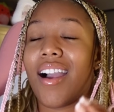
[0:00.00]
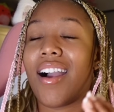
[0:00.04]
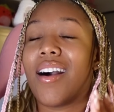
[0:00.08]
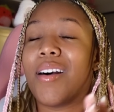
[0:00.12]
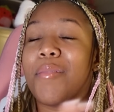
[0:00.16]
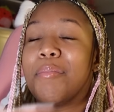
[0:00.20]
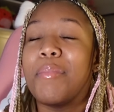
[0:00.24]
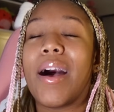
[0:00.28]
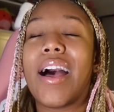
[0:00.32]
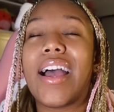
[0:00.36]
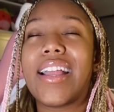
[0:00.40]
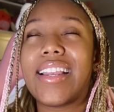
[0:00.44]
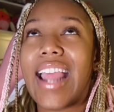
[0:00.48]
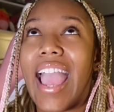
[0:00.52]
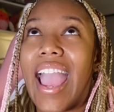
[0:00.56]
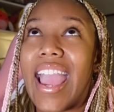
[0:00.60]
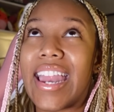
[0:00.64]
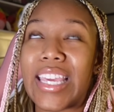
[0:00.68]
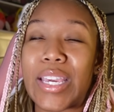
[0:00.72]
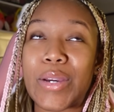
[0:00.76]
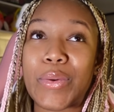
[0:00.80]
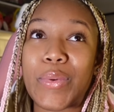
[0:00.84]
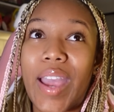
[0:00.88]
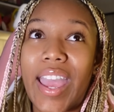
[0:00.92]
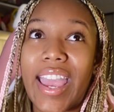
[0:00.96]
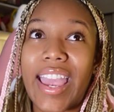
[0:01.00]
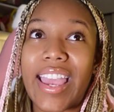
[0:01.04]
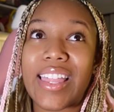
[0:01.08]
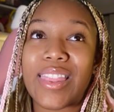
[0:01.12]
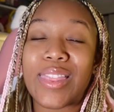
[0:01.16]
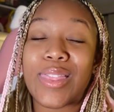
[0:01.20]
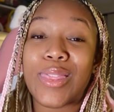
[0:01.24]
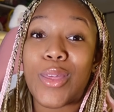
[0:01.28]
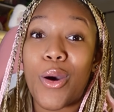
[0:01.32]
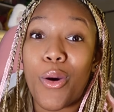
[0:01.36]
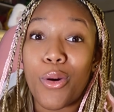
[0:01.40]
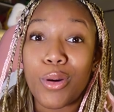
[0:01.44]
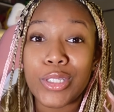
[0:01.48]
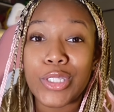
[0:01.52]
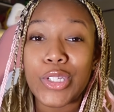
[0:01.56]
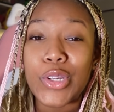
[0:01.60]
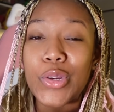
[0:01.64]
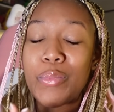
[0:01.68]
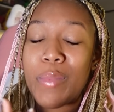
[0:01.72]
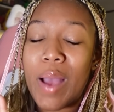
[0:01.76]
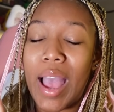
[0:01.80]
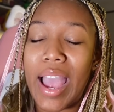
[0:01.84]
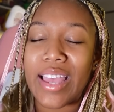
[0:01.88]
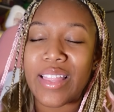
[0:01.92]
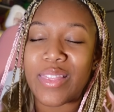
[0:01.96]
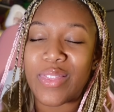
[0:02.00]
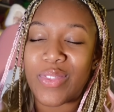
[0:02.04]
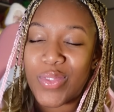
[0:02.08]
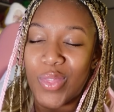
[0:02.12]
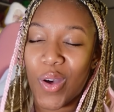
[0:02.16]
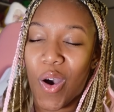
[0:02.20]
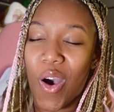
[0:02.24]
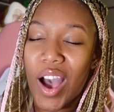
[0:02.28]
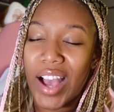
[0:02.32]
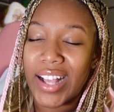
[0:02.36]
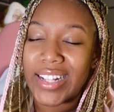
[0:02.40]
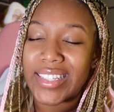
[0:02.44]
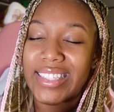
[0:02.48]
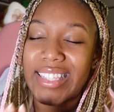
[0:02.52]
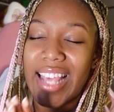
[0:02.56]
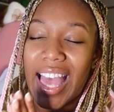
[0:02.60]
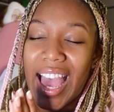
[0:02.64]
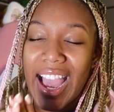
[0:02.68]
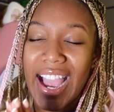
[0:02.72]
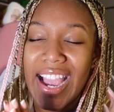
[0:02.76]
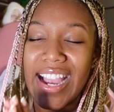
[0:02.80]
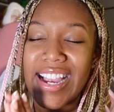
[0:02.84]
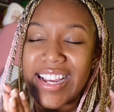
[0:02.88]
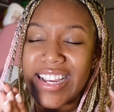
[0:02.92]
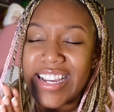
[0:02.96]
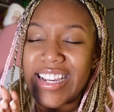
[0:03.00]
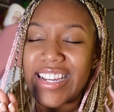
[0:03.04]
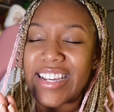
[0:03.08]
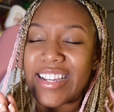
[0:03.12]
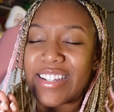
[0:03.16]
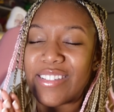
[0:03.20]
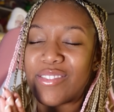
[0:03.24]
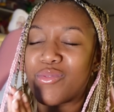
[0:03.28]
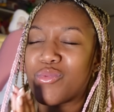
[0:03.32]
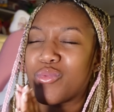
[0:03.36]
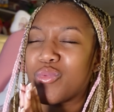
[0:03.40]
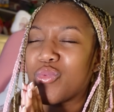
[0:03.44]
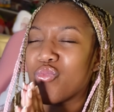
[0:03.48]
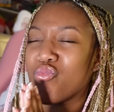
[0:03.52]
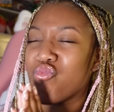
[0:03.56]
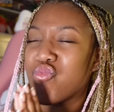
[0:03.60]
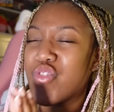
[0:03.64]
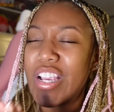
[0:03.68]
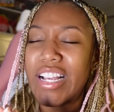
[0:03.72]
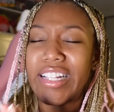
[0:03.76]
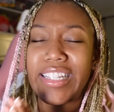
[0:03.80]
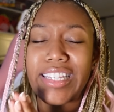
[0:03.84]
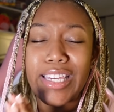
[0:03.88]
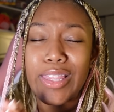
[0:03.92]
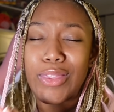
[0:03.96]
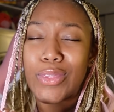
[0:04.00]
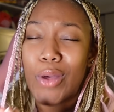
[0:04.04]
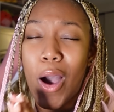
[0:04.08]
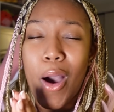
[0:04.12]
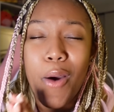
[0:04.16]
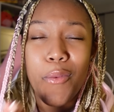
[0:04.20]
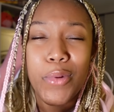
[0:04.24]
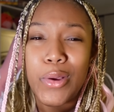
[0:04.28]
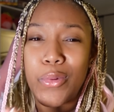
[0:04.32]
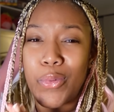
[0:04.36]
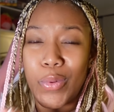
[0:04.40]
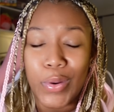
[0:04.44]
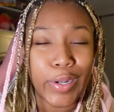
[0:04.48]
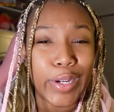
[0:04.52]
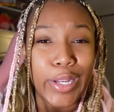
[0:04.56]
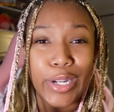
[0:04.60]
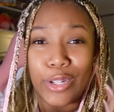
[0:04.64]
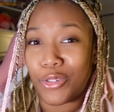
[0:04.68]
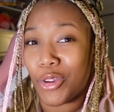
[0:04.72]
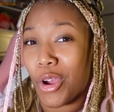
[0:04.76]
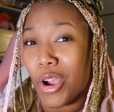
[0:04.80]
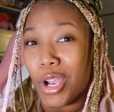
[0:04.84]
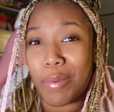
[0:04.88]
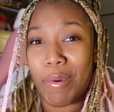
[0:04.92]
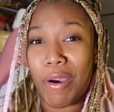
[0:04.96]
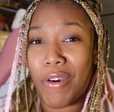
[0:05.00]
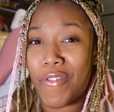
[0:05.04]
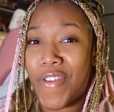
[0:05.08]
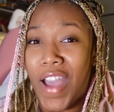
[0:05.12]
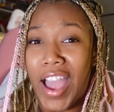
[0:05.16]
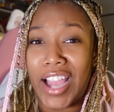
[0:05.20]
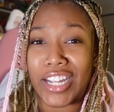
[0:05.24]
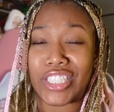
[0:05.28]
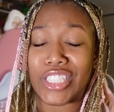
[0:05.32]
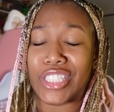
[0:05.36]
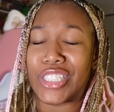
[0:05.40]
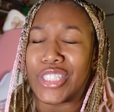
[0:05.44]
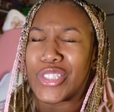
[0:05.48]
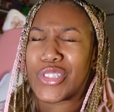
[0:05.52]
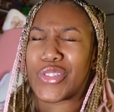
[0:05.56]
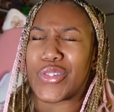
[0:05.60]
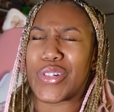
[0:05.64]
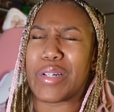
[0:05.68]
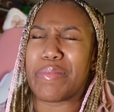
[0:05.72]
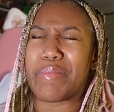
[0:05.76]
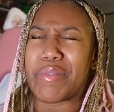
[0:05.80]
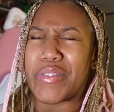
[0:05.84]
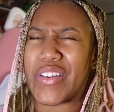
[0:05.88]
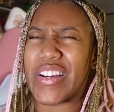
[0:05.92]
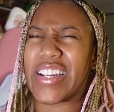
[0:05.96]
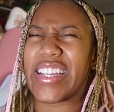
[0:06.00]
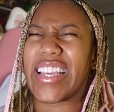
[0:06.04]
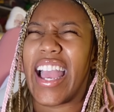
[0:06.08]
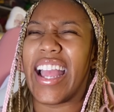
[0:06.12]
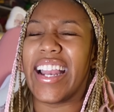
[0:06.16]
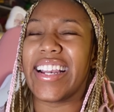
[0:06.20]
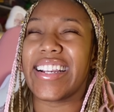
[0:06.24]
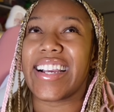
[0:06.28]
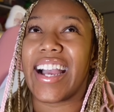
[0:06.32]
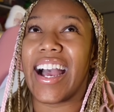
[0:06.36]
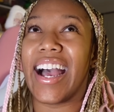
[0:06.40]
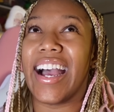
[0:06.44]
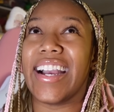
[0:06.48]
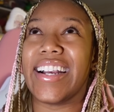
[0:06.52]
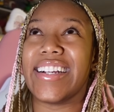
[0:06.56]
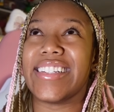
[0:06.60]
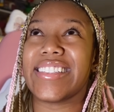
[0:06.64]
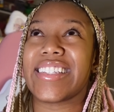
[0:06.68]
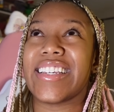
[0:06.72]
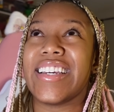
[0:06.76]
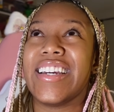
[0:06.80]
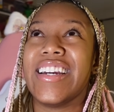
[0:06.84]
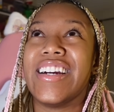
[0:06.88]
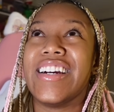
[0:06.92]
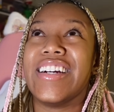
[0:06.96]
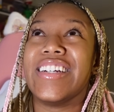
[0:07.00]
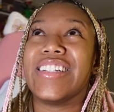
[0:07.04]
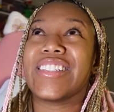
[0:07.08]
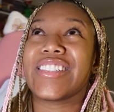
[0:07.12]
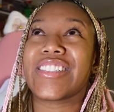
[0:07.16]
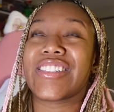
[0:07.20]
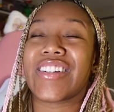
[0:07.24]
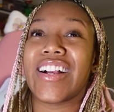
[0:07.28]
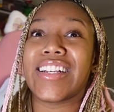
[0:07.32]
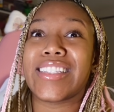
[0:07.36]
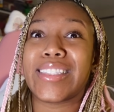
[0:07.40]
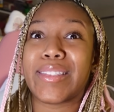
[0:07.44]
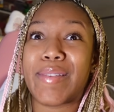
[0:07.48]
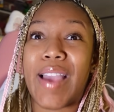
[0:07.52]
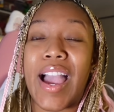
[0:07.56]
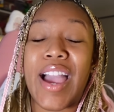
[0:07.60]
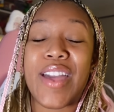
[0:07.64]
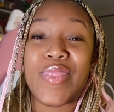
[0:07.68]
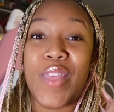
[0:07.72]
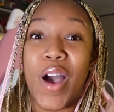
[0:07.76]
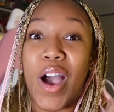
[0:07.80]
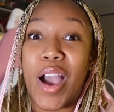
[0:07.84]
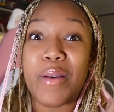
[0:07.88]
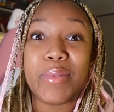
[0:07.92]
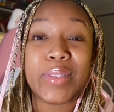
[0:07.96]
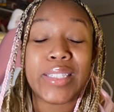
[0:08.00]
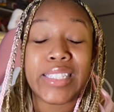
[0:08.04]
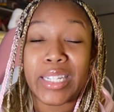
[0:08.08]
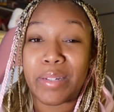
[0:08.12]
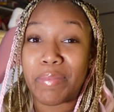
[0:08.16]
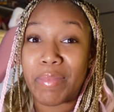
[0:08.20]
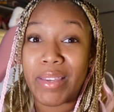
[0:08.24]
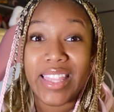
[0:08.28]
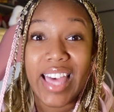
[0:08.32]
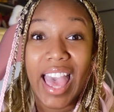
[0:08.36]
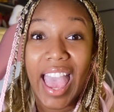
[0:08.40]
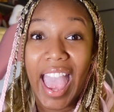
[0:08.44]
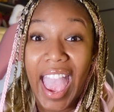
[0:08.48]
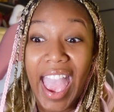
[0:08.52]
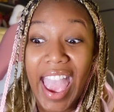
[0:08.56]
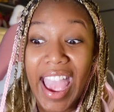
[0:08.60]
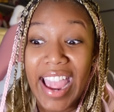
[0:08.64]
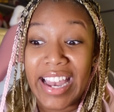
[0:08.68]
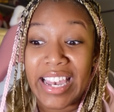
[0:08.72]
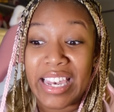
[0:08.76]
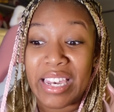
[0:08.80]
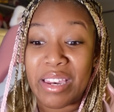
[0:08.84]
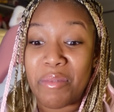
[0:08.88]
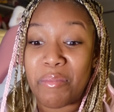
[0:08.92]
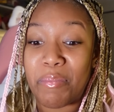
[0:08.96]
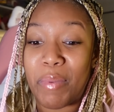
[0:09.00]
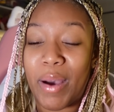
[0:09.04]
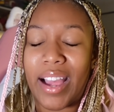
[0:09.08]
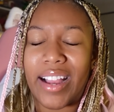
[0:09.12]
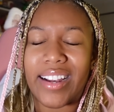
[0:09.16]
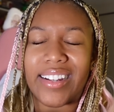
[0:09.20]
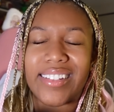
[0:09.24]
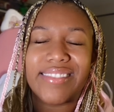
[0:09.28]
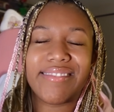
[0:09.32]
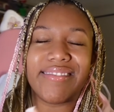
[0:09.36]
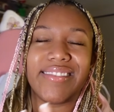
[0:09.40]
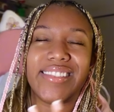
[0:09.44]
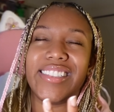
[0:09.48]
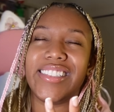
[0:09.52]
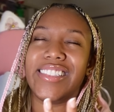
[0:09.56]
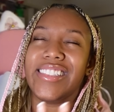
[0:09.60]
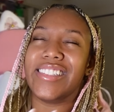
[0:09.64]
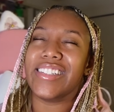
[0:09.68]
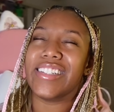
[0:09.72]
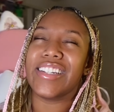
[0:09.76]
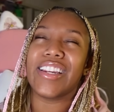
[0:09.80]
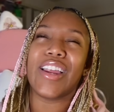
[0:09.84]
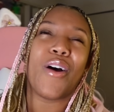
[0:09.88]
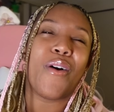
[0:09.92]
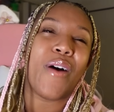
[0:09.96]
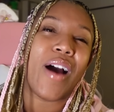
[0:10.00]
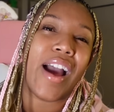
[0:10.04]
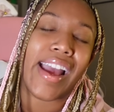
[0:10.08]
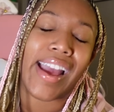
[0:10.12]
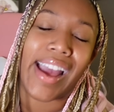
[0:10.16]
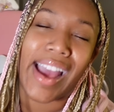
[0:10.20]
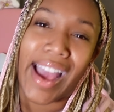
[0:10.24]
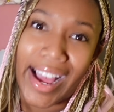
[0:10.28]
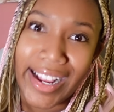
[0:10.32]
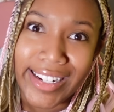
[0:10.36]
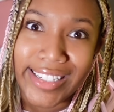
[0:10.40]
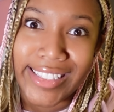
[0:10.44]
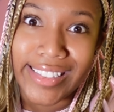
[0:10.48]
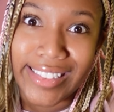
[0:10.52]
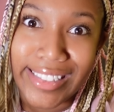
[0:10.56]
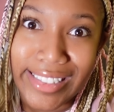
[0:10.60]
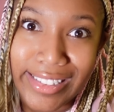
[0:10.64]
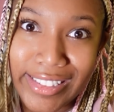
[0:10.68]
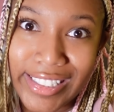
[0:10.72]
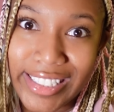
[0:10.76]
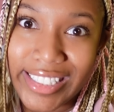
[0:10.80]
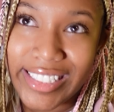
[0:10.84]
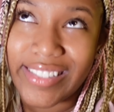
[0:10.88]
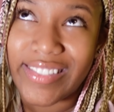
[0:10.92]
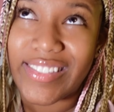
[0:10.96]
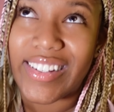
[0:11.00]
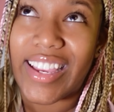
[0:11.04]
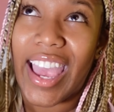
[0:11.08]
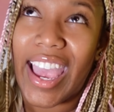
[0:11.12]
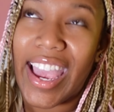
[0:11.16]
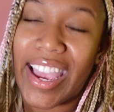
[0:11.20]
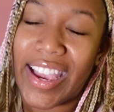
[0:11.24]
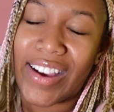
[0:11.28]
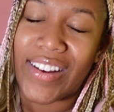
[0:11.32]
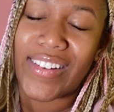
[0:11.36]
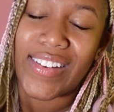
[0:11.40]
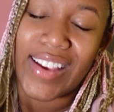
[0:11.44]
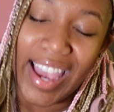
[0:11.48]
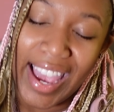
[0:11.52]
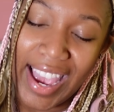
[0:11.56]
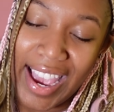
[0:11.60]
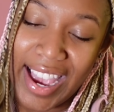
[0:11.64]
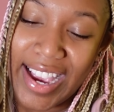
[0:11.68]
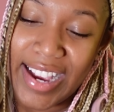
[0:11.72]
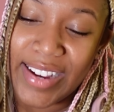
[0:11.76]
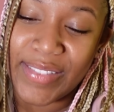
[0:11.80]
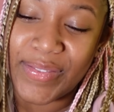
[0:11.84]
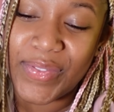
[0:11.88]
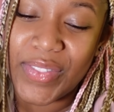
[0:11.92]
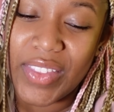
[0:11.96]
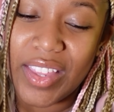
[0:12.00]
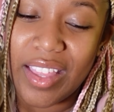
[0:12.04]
But anyway, those are my thoughts. I really thought we weren't going to talk about Fashion Dreamer again, guys. Trust me, I thought it was going to be the end, but you know I had to do it, okay?